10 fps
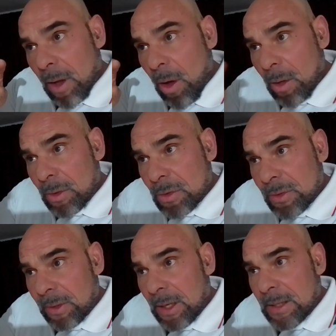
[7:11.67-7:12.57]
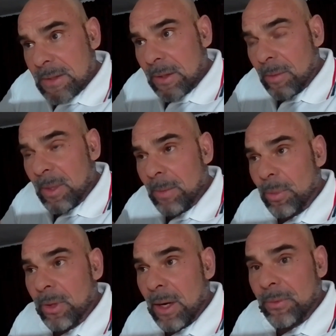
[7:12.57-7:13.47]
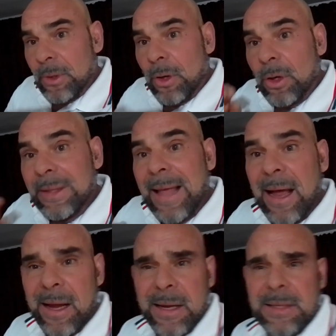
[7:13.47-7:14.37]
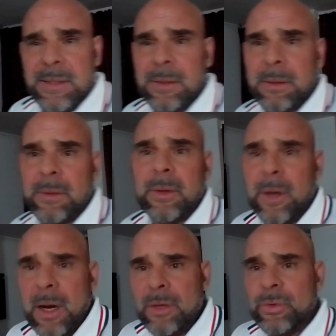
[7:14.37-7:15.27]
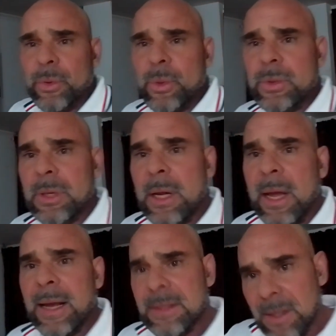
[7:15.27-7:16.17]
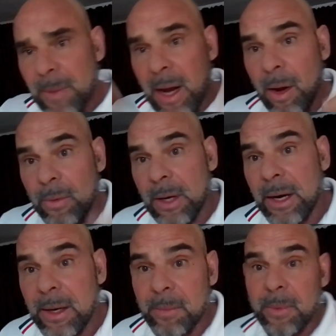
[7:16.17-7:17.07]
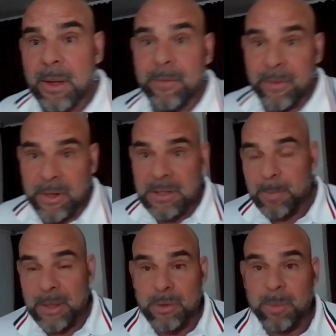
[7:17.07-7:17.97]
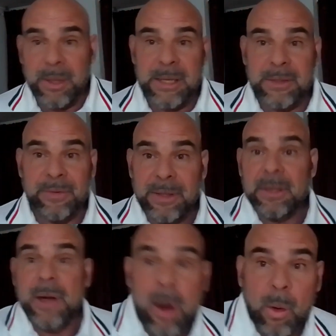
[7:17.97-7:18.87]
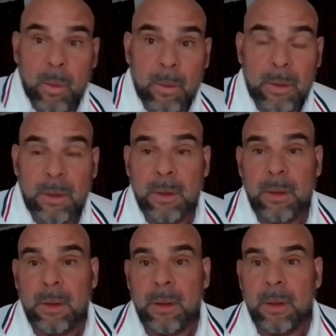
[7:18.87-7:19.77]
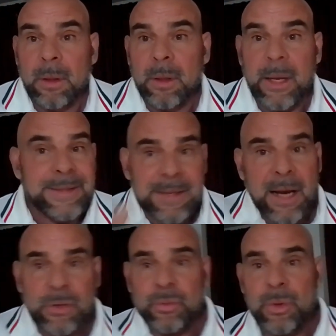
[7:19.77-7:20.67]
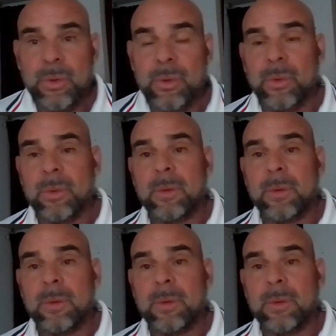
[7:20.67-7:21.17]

all those things that are being put out there are lies, they're untruths, and somehow that I am in a very special place of in the know. It's not true.